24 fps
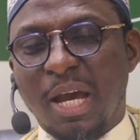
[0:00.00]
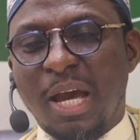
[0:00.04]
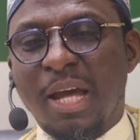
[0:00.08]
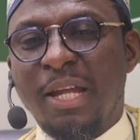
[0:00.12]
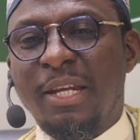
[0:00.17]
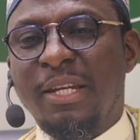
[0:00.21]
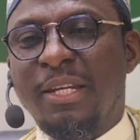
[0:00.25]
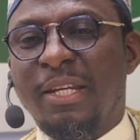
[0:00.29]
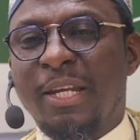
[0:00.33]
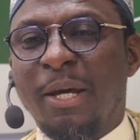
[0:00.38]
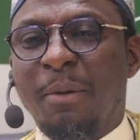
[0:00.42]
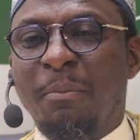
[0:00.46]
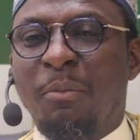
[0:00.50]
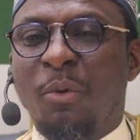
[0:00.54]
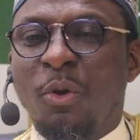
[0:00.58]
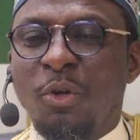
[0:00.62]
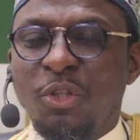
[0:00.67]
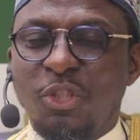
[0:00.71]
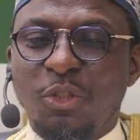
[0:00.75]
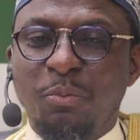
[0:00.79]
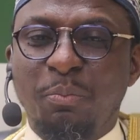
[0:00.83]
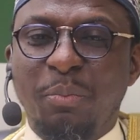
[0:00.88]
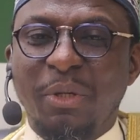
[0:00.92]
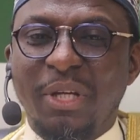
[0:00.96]
And the
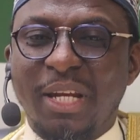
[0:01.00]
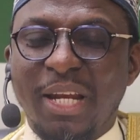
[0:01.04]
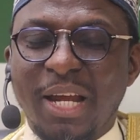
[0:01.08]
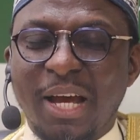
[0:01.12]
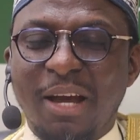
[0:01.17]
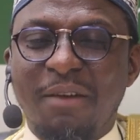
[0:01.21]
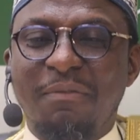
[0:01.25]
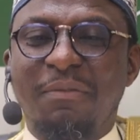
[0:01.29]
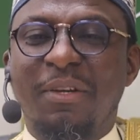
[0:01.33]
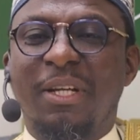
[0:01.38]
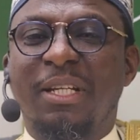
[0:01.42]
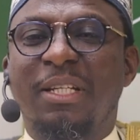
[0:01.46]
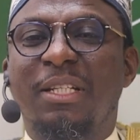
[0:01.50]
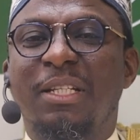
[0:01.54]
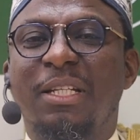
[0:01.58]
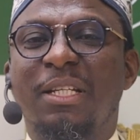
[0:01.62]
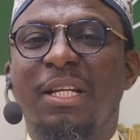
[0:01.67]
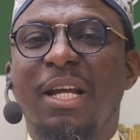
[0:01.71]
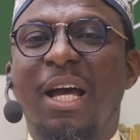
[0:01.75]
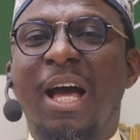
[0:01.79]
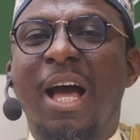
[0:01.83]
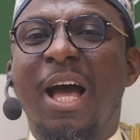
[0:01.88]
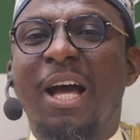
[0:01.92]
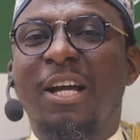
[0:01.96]
most beloved
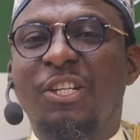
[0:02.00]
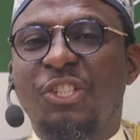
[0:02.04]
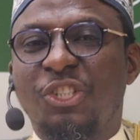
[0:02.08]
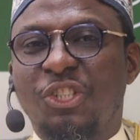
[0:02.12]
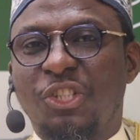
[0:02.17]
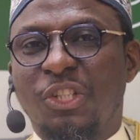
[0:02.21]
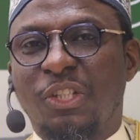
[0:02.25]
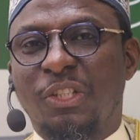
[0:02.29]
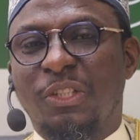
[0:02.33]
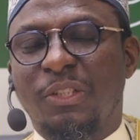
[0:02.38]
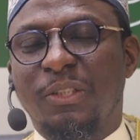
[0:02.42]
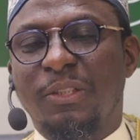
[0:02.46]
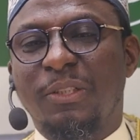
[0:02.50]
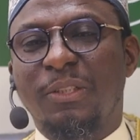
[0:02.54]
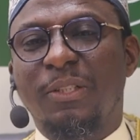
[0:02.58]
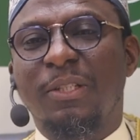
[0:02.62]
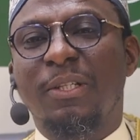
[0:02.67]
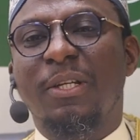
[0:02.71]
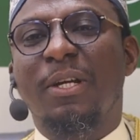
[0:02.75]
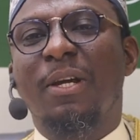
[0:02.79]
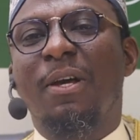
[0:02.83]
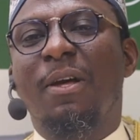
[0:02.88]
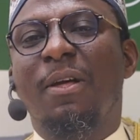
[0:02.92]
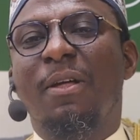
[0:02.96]
action
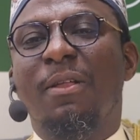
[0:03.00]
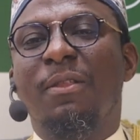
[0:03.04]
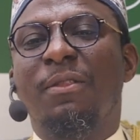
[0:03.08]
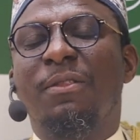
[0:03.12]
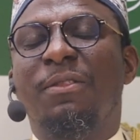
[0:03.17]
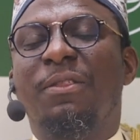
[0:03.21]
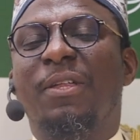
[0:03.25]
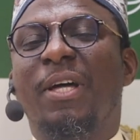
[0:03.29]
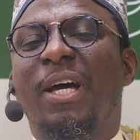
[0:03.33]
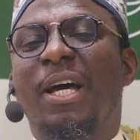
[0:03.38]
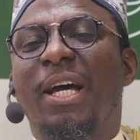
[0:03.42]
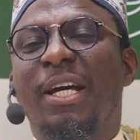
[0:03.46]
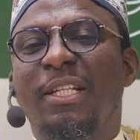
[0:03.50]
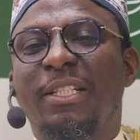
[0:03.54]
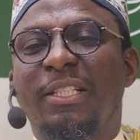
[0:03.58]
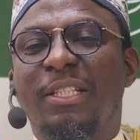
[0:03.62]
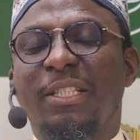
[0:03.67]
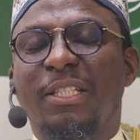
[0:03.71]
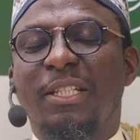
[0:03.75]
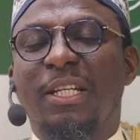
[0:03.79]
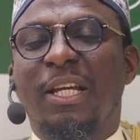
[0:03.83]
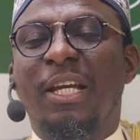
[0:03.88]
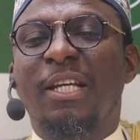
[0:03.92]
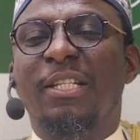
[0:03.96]

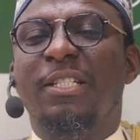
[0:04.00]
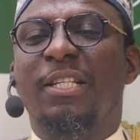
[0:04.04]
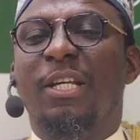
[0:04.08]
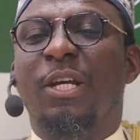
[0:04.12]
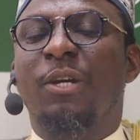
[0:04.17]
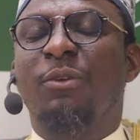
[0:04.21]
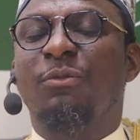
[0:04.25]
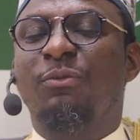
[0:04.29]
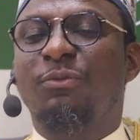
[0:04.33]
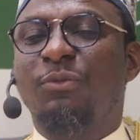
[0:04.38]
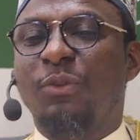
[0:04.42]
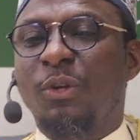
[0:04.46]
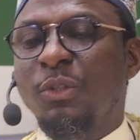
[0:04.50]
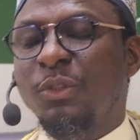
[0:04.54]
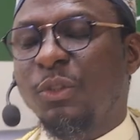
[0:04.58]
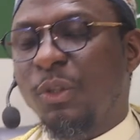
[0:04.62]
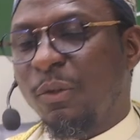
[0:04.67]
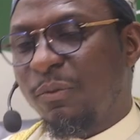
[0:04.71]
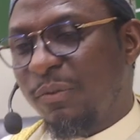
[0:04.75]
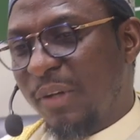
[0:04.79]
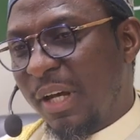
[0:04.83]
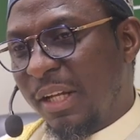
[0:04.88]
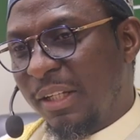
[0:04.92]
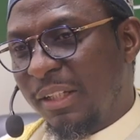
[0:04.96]
that is in front
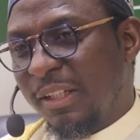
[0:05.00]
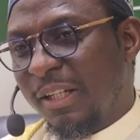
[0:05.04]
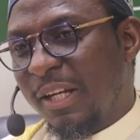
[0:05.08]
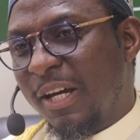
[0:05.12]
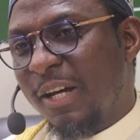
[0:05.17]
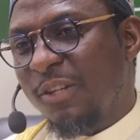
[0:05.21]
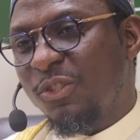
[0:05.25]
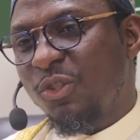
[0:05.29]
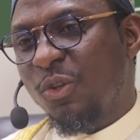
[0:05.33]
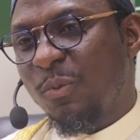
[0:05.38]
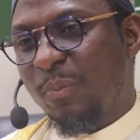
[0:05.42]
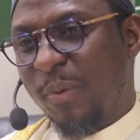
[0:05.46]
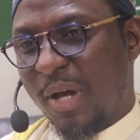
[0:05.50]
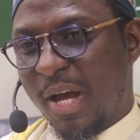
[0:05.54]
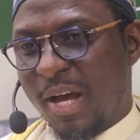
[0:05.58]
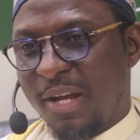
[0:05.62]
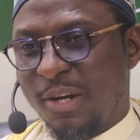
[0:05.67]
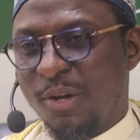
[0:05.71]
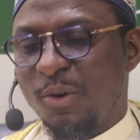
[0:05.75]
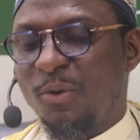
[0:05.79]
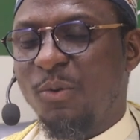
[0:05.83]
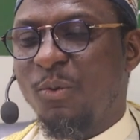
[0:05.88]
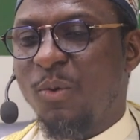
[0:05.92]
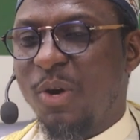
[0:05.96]
of Allah
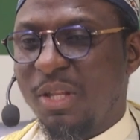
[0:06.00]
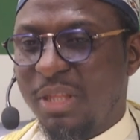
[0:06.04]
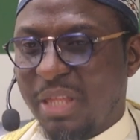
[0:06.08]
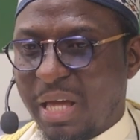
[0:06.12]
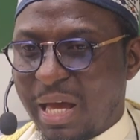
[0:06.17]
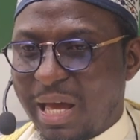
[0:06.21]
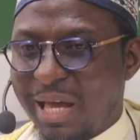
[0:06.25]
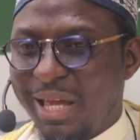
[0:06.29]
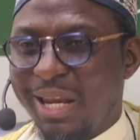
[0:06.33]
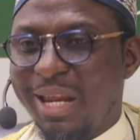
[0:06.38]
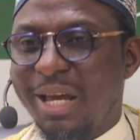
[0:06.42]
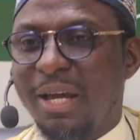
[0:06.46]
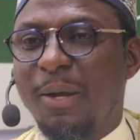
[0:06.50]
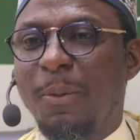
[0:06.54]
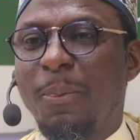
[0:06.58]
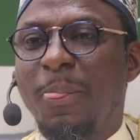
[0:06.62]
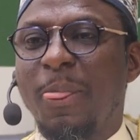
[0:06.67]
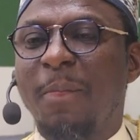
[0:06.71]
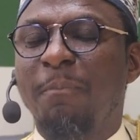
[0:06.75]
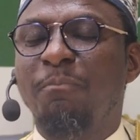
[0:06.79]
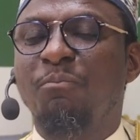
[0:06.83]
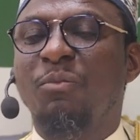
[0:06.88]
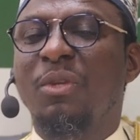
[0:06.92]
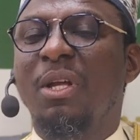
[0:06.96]
subhanahu wa ta'ala,
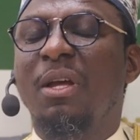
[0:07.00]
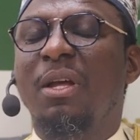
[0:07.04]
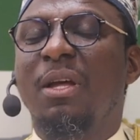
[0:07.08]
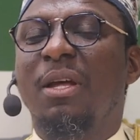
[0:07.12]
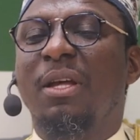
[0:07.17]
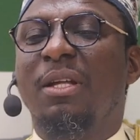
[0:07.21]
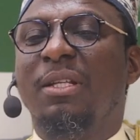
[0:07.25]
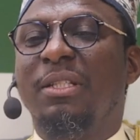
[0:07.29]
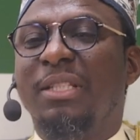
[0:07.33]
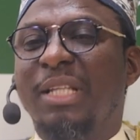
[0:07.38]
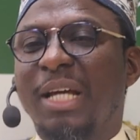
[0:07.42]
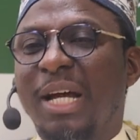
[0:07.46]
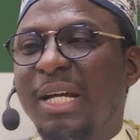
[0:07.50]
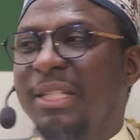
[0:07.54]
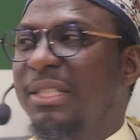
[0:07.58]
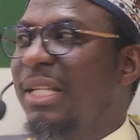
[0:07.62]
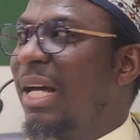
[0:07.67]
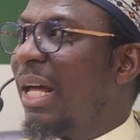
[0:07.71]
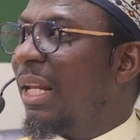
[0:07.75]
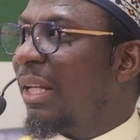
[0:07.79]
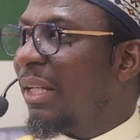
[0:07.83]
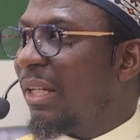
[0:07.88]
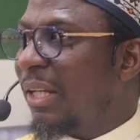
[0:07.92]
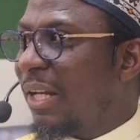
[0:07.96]
that
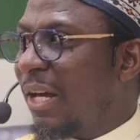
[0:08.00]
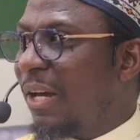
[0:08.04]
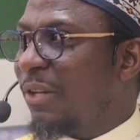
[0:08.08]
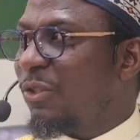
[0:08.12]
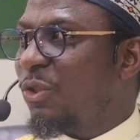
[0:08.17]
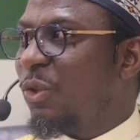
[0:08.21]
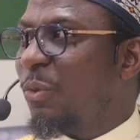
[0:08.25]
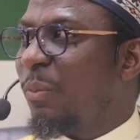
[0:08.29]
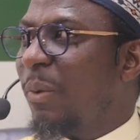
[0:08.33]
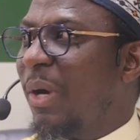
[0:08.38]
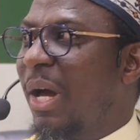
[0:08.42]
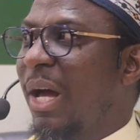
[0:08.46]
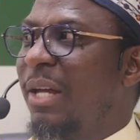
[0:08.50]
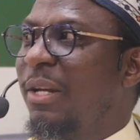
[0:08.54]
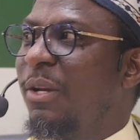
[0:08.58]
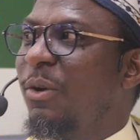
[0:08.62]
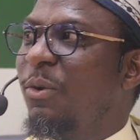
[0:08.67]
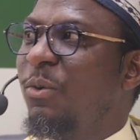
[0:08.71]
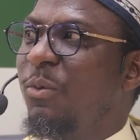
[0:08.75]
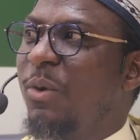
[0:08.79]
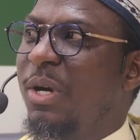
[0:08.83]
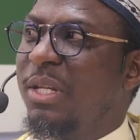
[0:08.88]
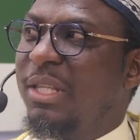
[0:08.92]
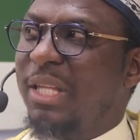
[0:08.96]
Allah
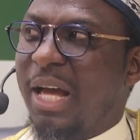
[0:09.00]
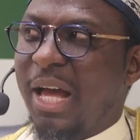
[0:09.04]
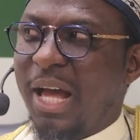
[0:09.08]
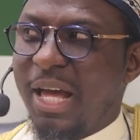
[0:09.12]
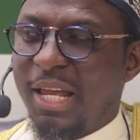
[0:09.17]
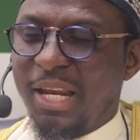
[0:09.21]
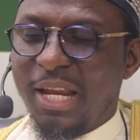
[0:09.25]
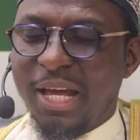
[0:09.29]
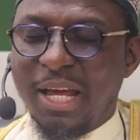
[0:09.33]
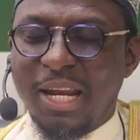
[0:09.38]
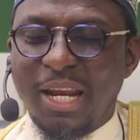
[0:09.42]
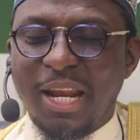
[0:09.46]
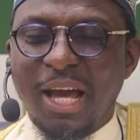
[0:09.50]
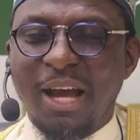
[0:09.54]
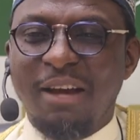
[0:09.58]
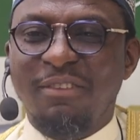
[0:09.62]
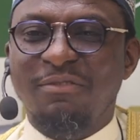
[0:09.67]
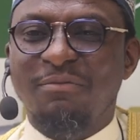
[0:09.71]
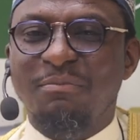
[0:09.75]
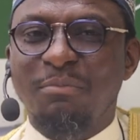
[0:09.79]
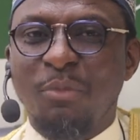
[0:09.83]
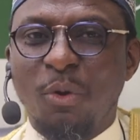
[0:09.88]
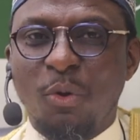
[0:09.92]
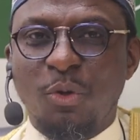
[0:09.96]
subhanahu wa ta'ala
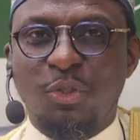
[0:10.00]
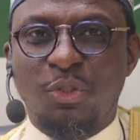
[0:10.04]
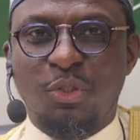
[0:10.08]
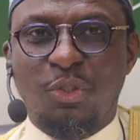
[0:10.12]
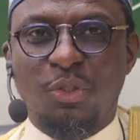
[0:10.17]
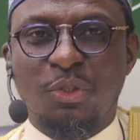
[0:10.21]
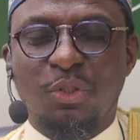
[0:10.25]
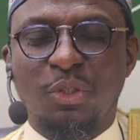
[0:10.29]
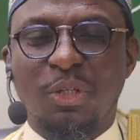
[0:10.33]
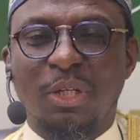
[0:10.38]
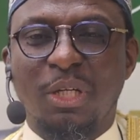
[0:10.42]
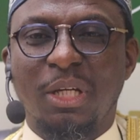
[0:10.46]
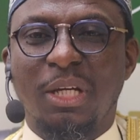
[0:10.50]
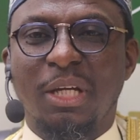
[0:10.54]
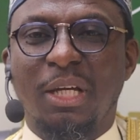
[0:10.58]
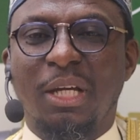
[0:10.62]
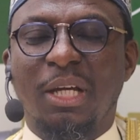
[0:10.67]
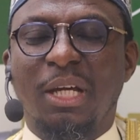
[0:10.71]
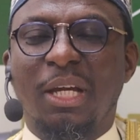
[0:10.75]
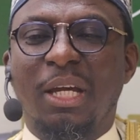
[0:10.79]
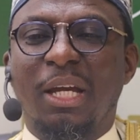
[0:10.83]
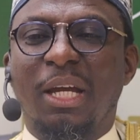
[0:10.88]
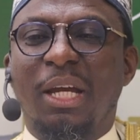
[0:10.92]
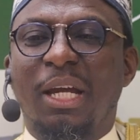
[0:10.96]
love most,
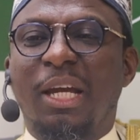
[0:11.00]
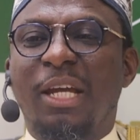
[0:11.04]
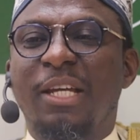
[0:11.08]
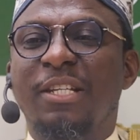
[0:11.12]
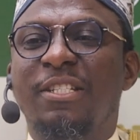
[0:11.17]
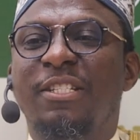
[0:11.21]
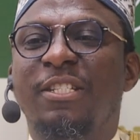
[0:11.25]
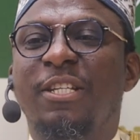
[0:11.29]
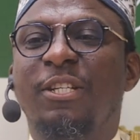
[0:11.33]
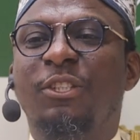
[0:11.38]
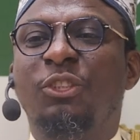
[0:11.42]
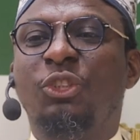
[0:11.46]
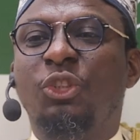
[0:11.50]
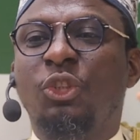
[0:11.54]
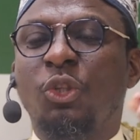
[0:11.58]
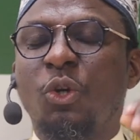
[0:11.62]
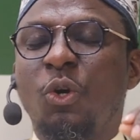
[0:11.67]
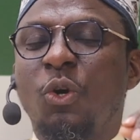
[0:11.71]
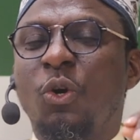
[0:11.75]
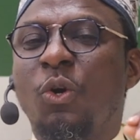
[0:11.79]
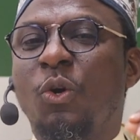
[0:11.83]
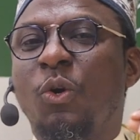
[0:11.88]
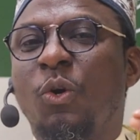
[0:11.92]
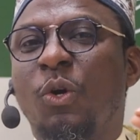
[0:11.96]
is the
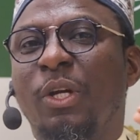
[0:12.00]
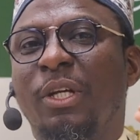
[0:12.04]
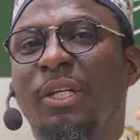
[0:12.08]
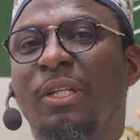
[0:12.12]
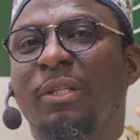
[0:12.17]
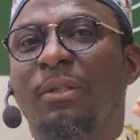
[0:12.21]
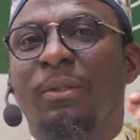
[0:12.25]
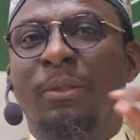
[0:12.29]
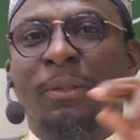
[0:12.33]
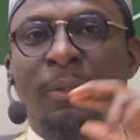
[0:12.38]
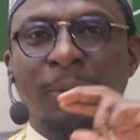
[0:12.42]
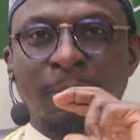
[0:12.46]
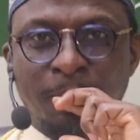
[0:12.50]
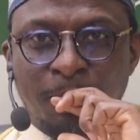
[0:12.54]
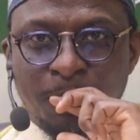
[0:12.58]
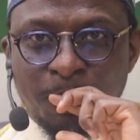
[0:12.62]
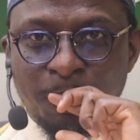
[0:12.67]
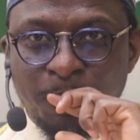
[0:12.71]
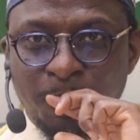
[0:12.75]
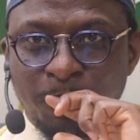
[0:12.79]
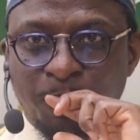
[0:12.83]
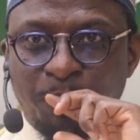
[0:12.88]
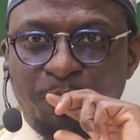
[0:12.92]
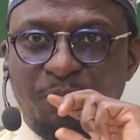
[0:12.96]
joy
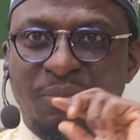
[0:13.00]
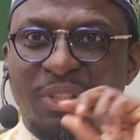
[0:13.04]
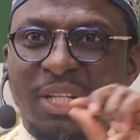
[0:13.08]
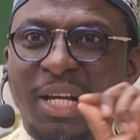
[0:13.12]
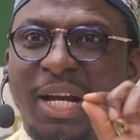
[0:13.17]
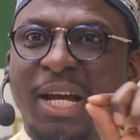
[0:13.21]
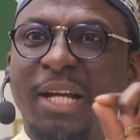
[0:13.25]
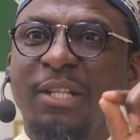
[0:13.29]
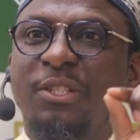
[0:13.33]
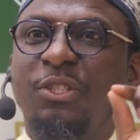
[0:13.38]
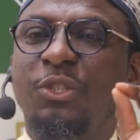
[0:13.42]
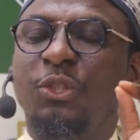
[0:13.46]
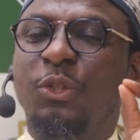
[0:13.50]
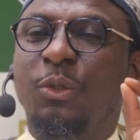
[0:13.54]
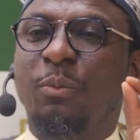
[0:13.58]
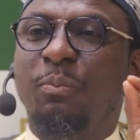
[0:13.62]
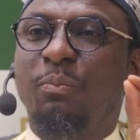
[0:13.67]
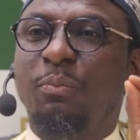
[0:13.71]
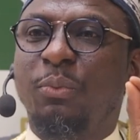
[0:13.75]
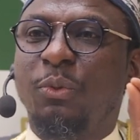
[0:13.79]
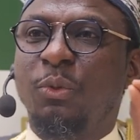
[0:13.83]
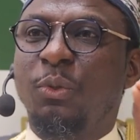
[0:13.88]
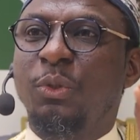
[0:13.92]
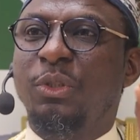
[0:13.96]
that you
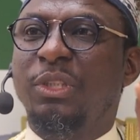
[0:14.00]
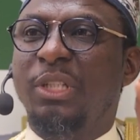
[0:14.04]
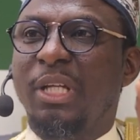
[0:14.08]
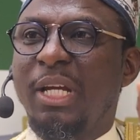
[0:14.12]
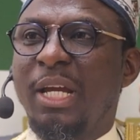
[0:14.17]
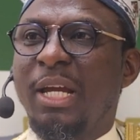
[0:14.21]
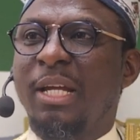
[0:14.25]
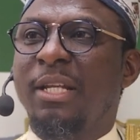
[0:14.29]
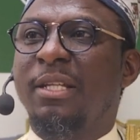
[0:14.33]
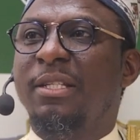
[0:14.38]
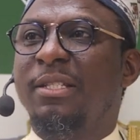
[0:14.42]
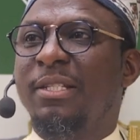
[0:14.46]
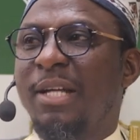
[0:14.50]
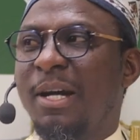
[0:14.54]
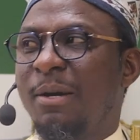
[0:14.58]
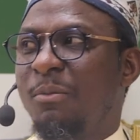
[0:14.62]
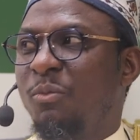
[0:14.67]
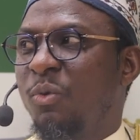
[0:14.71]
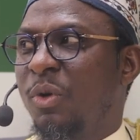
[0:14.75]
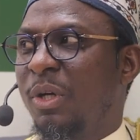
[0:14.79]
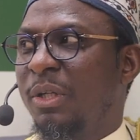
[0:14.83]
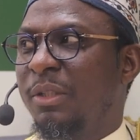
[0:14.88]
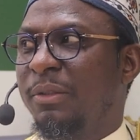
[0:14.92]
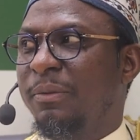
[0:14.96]
put in
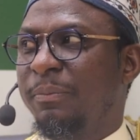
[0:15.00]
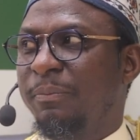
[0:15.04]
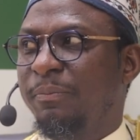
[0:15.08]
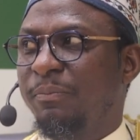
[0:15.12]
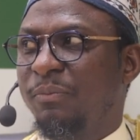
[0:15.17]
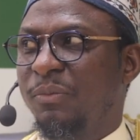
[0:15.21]
someone.